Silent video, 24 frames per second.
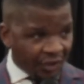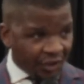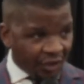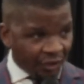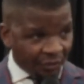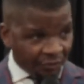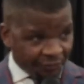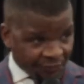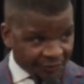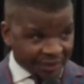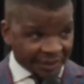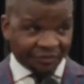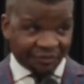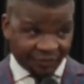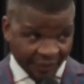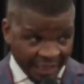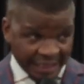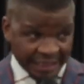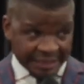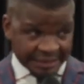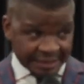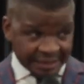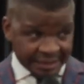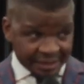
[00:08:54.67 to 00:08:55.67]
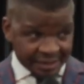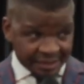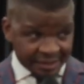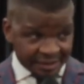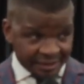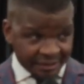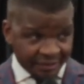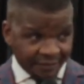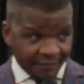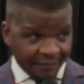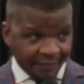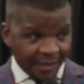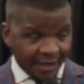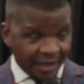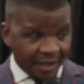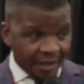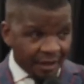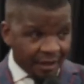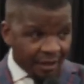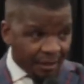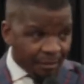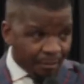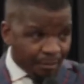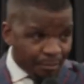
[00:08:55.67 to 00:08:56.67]
of the verse.
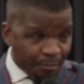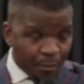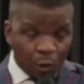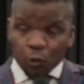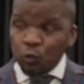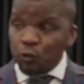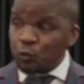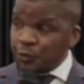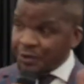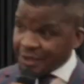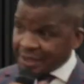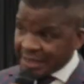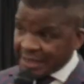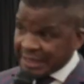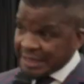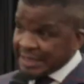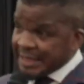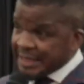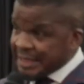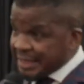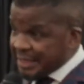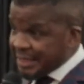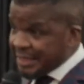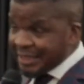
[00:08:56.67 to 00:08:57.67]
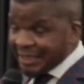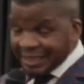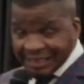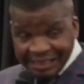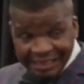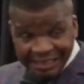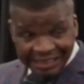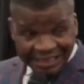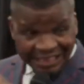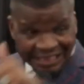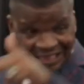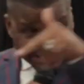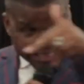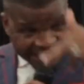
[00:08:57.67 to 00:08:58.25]
Moses, the